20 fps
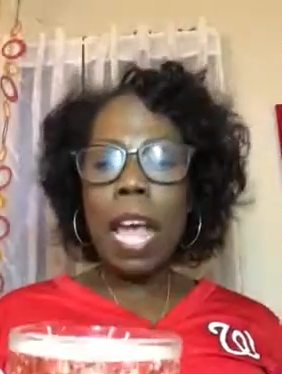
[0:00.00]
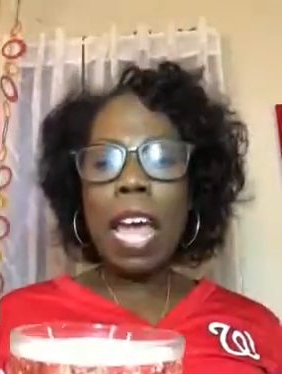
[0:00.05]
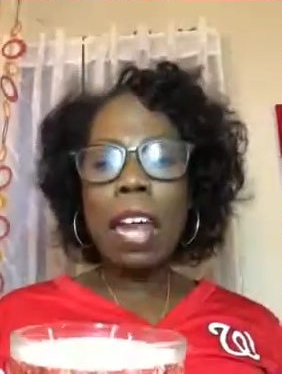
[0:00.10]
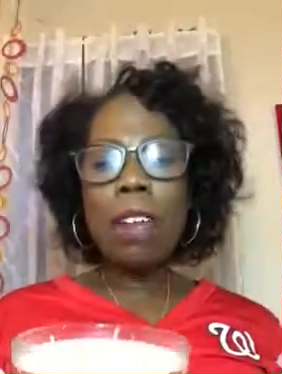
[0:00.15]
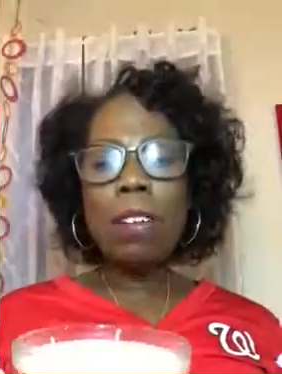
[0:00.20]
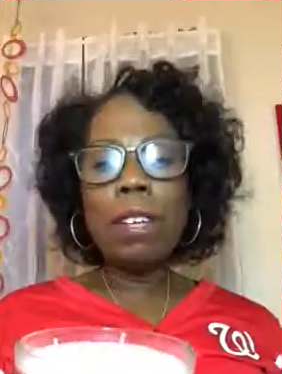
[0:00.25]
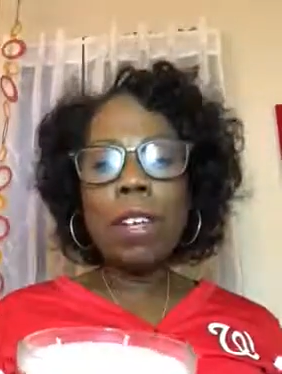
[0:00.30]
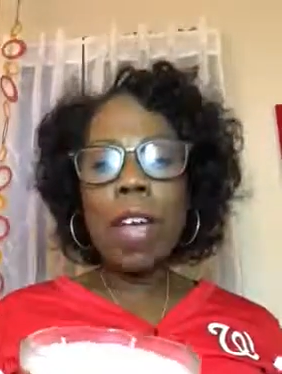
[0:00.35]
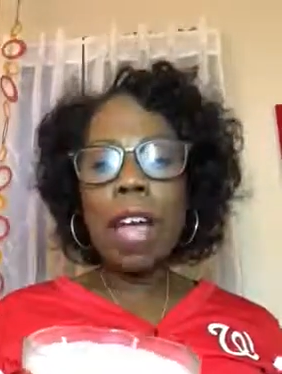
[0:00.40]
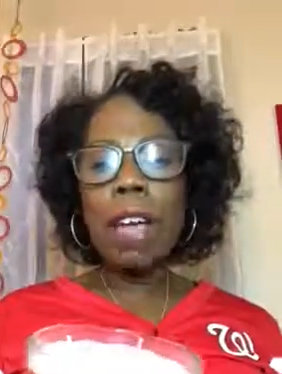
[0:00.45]
I
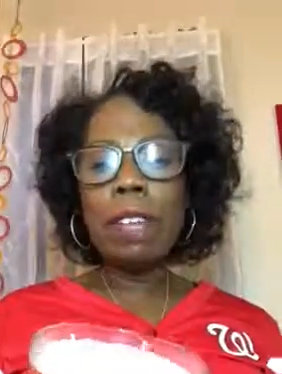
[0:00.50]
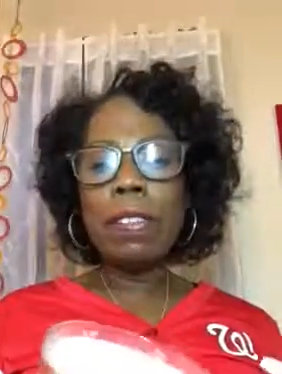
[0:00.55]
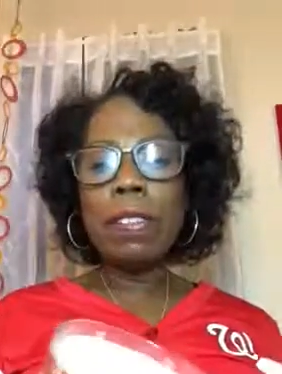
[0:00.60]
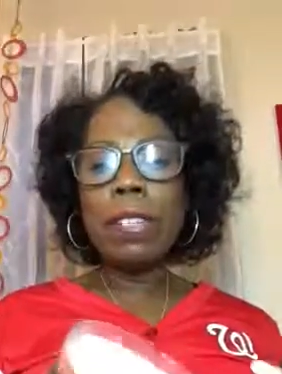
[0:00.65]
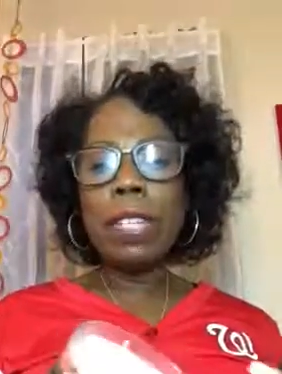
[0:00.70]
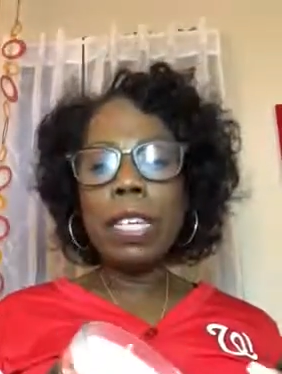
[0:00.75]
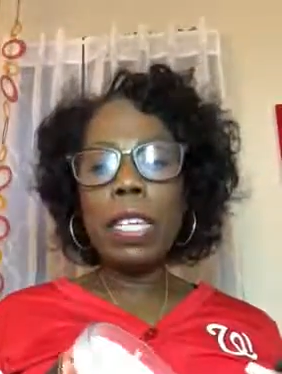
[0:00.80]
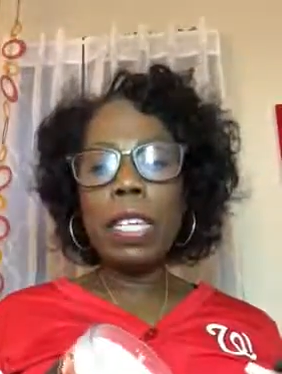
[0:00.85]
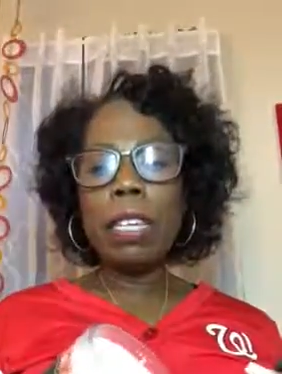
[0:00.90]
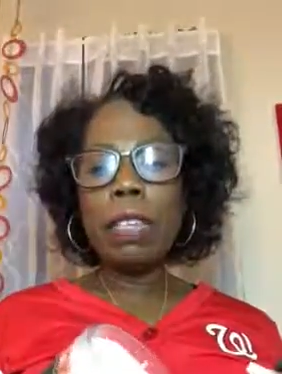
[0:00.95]
don't know how
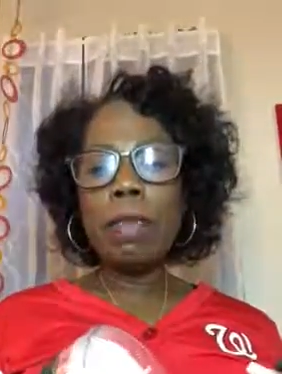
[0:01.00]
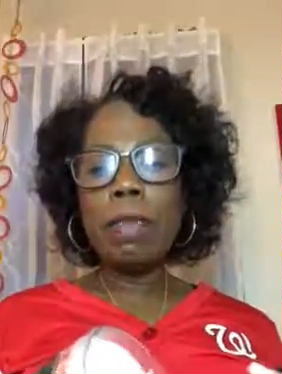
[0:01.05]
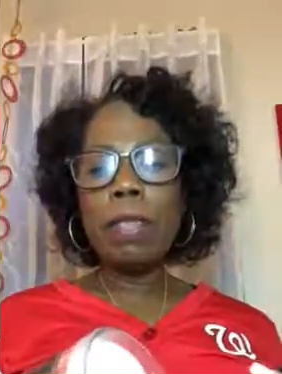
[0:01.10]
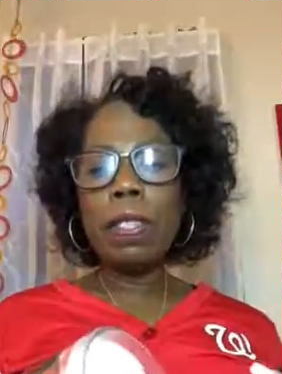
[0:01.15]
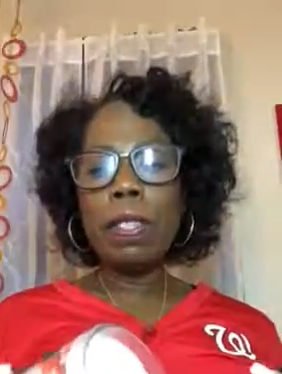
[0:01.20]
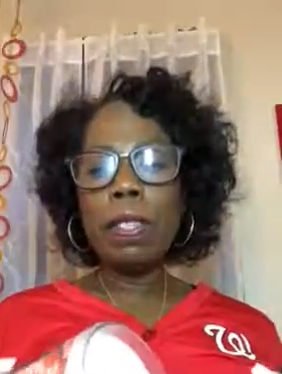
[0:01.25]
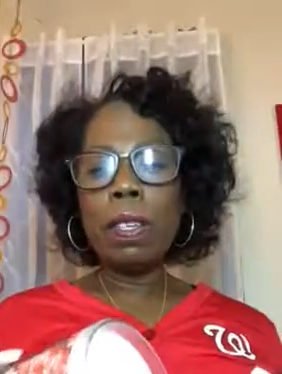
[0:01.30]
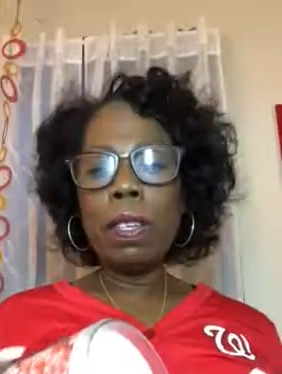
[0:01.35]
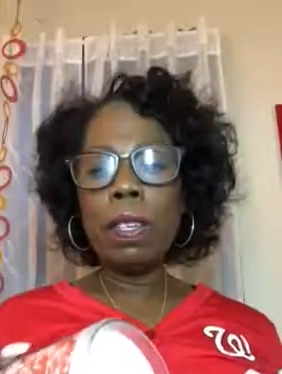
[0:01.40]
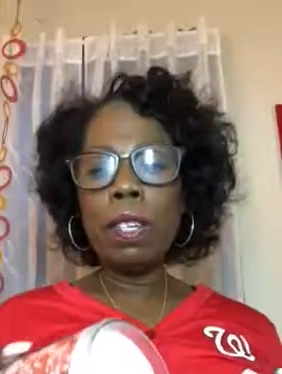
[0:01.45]

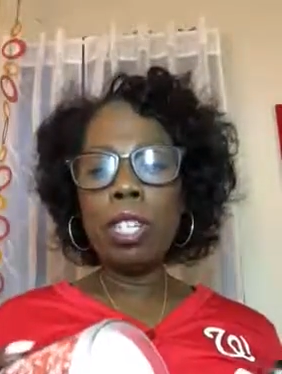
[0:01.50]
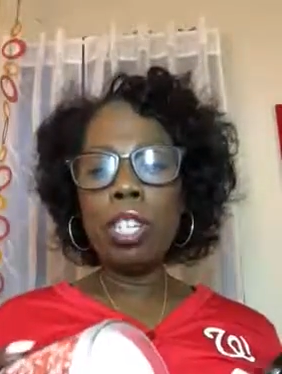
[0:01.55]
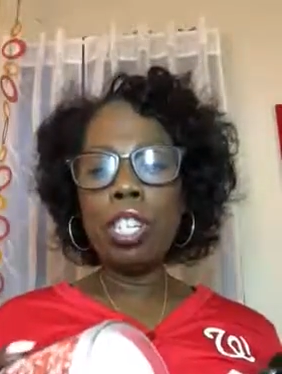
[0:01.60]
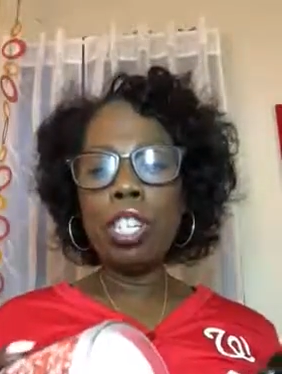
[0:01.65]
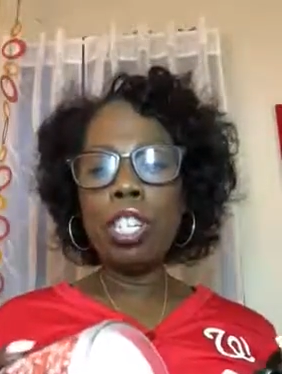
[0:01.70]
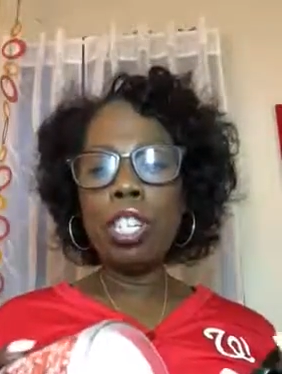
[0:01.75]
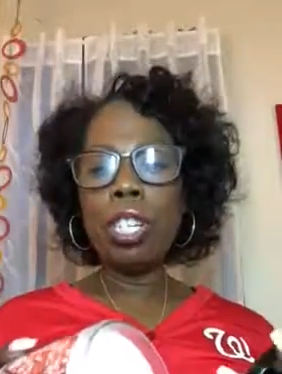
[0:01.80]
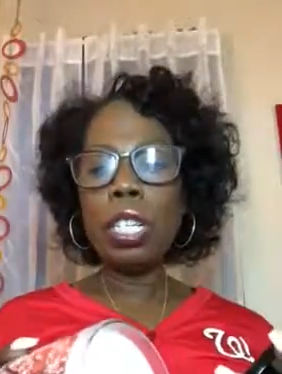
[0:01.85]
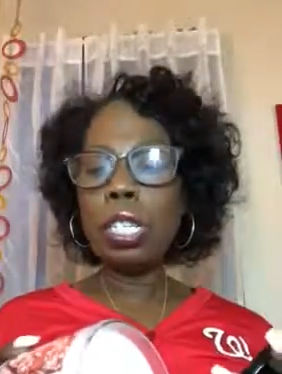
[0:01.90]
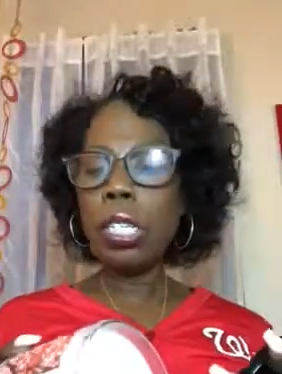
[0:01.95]
leaves
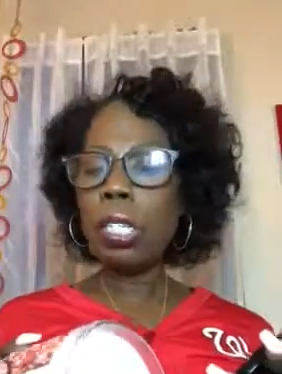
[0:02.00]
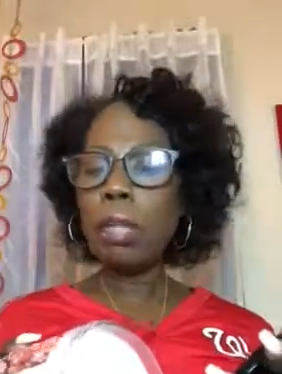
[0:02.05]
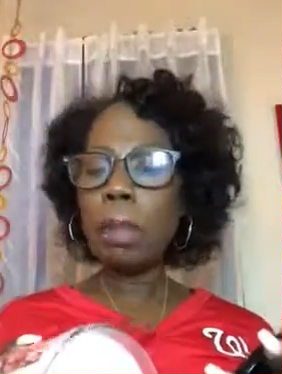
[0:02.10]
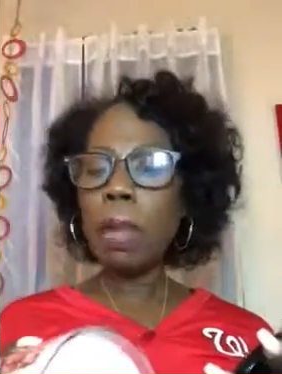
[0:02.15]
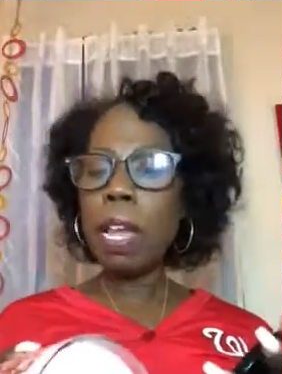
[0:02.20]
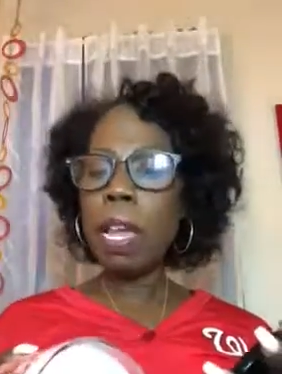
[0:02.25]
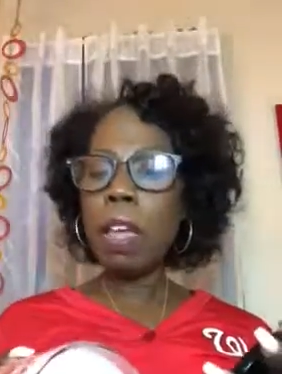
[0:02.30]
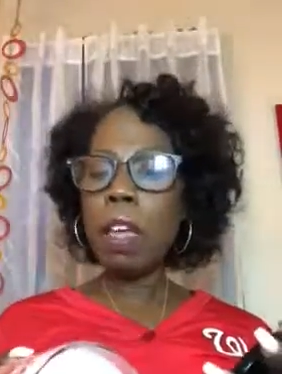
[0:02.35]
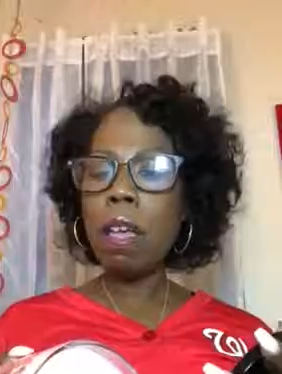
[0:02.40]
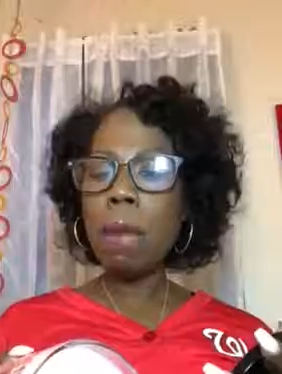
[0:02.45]
should
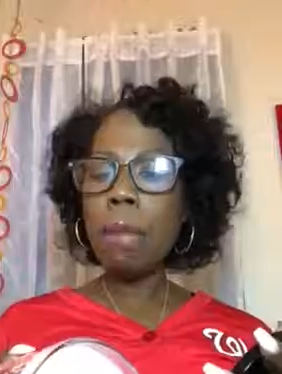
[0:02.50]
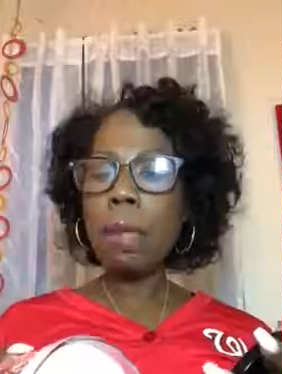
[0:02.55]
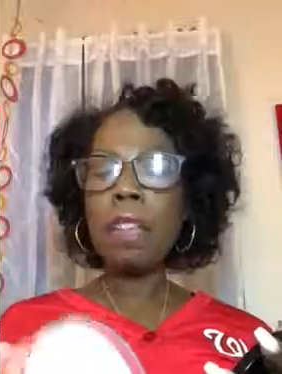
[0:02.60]
smell,